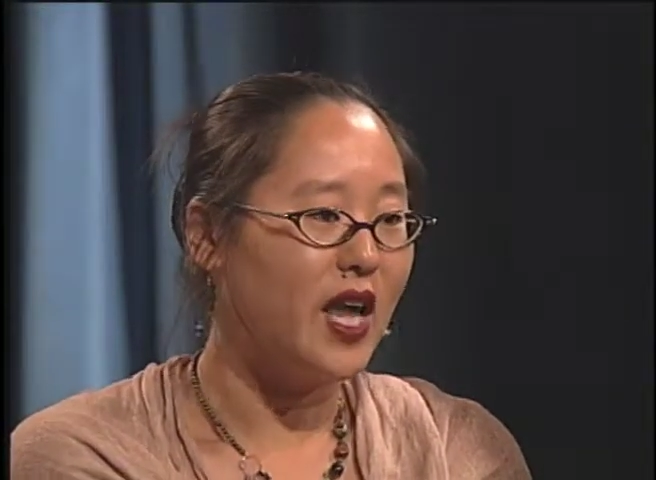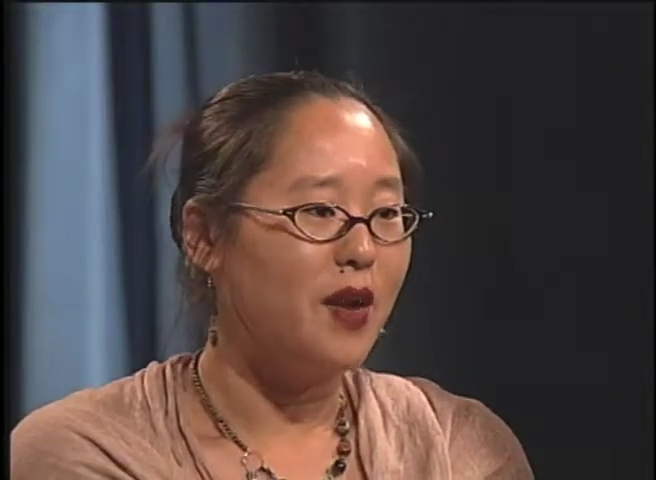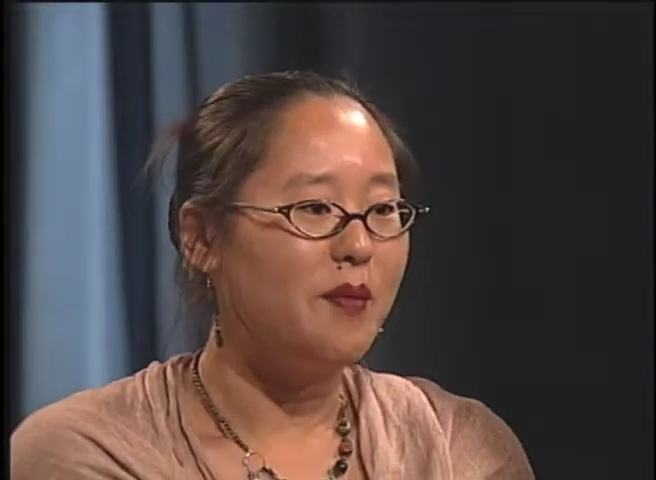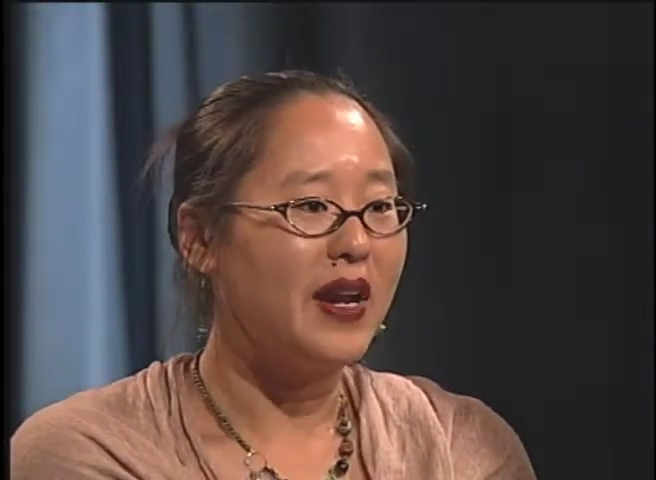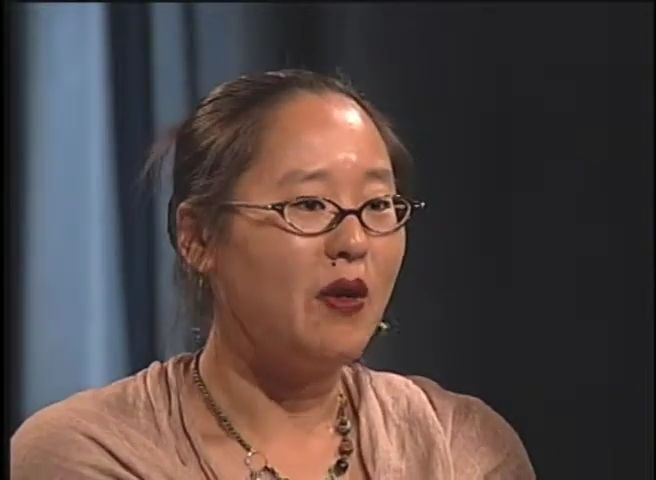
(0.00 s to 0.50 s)

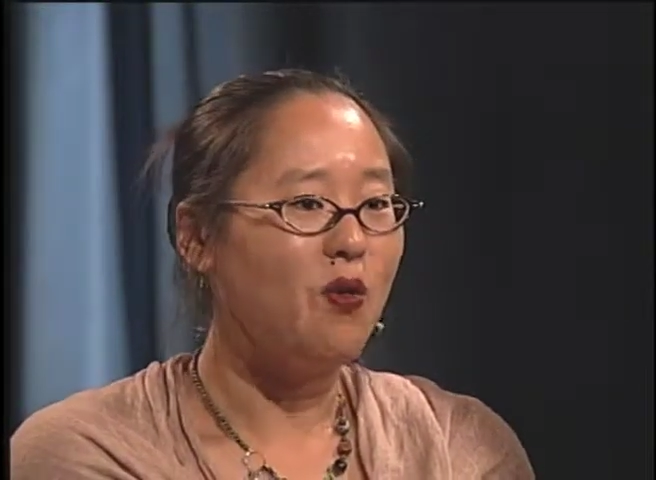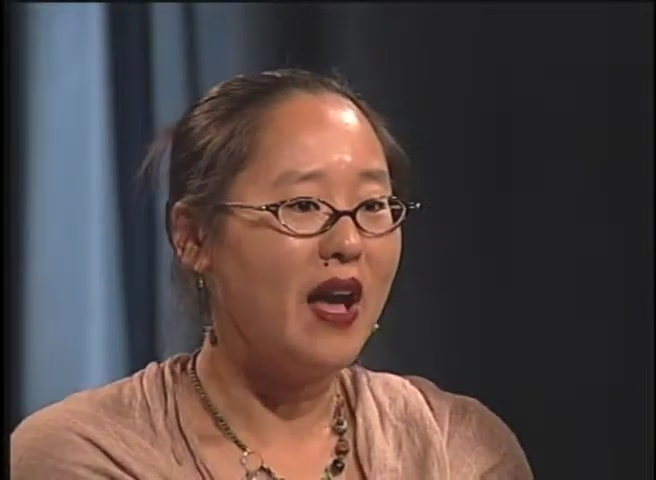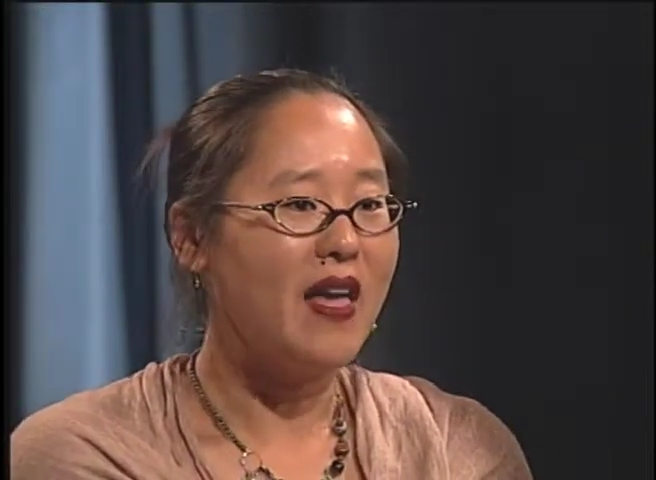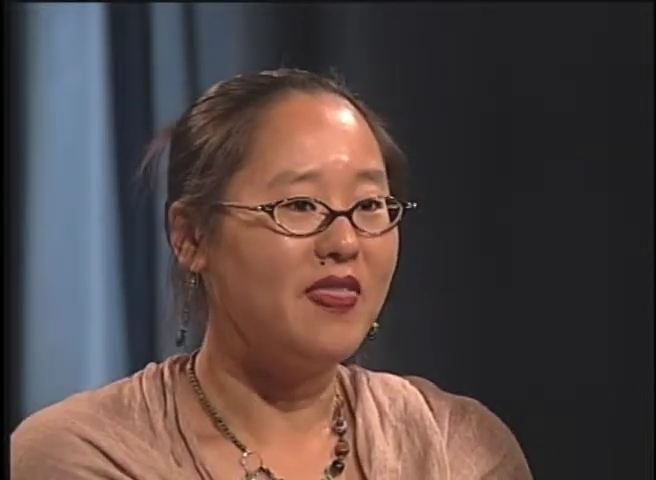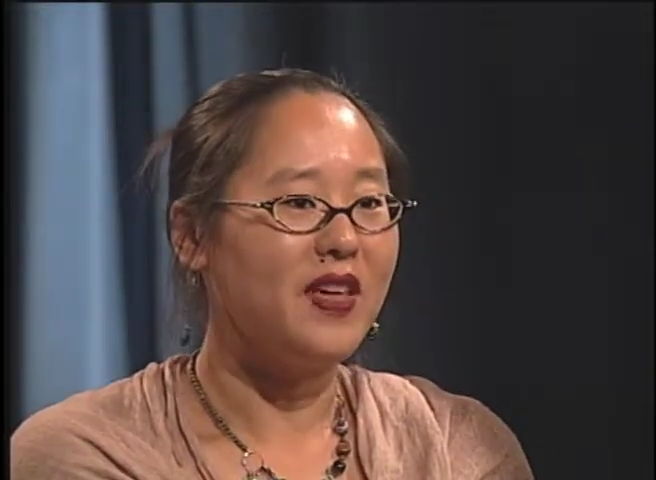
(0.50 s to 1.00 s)
but I
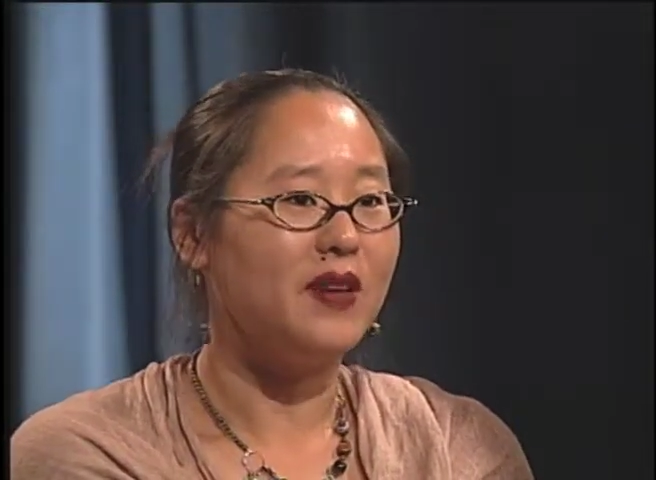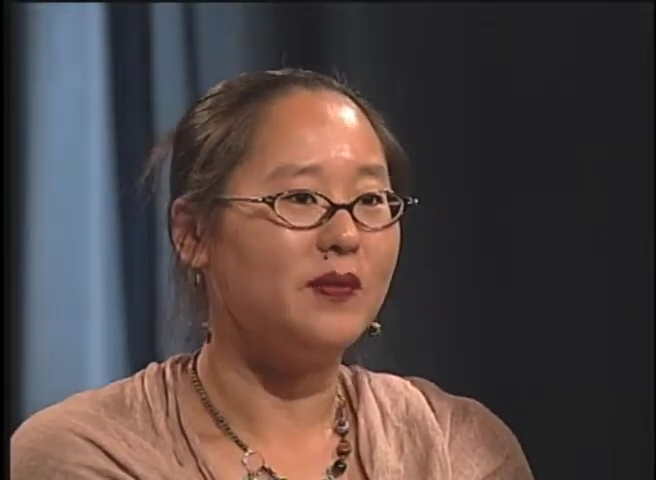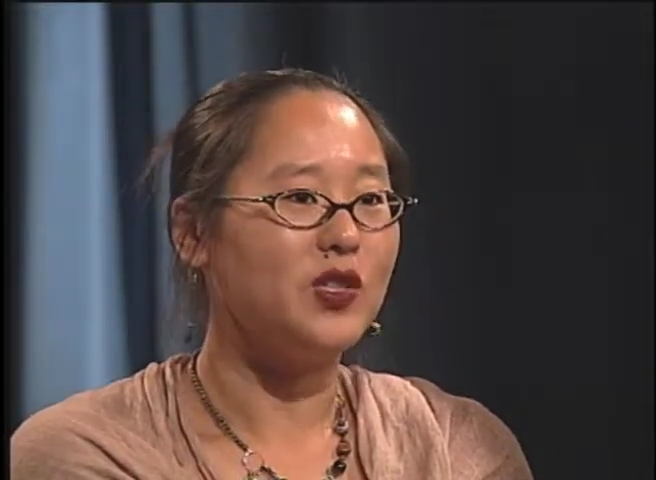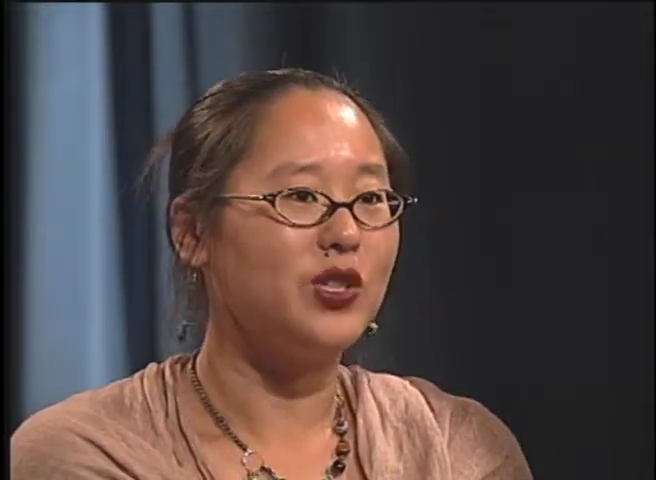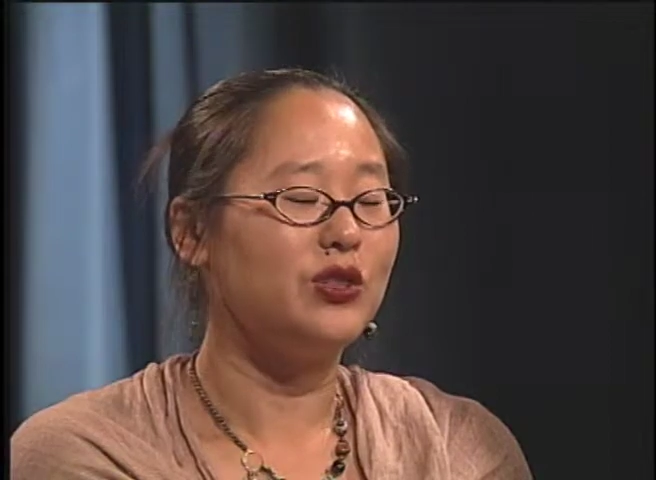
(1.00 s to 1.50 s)
want them
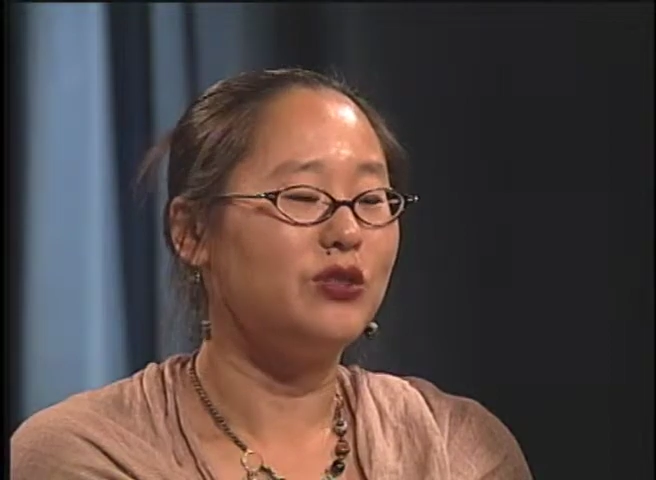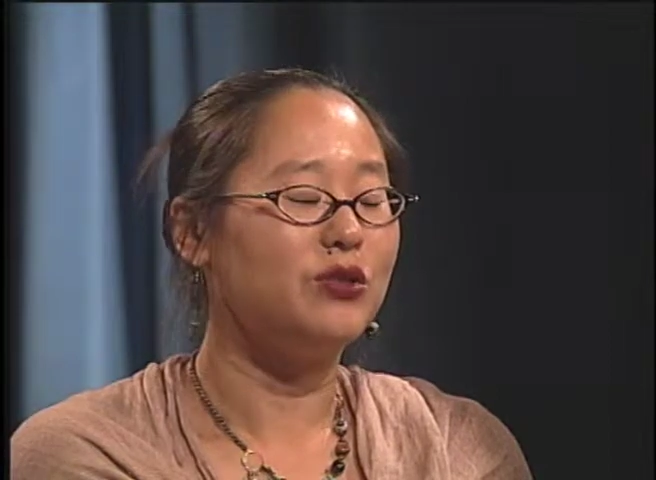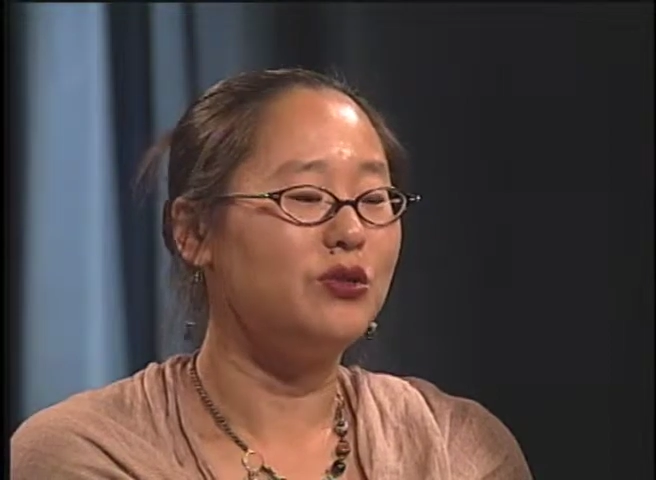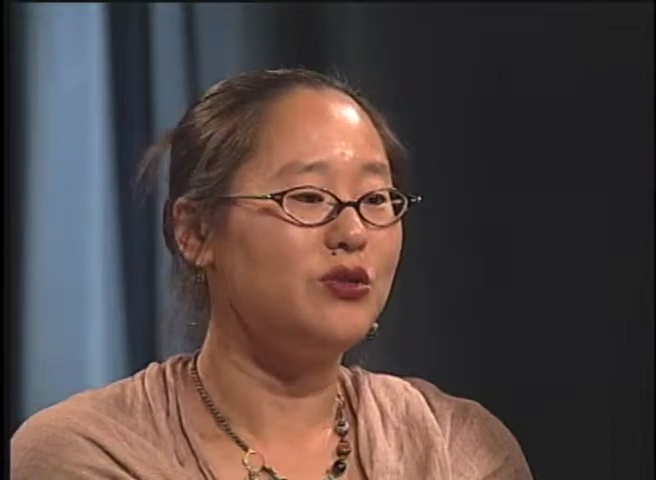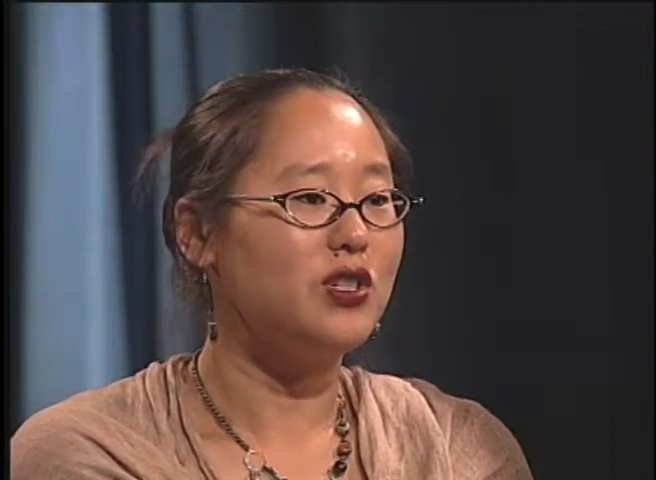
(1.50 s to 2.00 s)
to